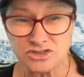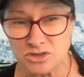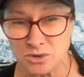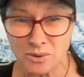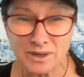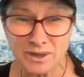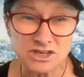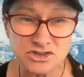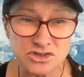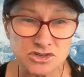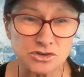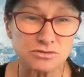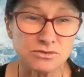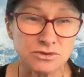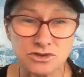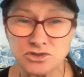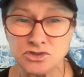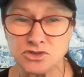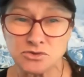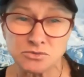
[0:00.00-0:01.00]
So I just
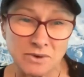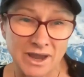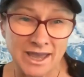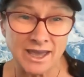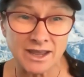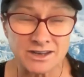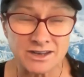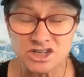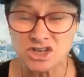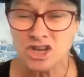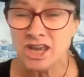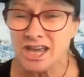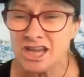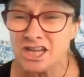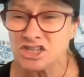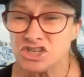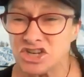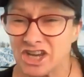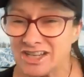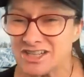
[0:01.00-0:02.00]
cruised around and
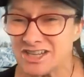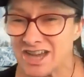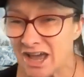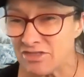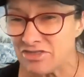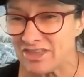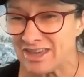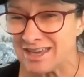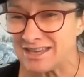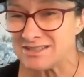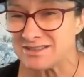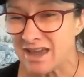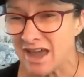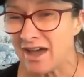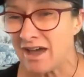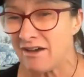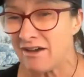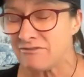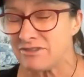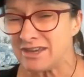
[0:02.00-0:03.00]
checked out these
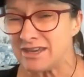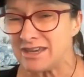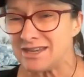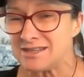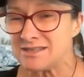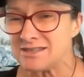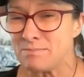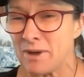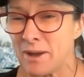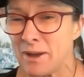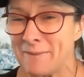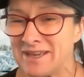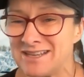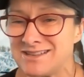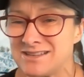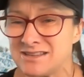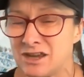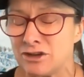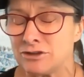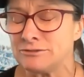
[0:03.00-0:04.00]
RVs by
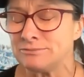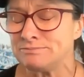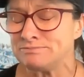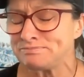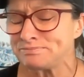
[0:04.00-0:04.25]
myself.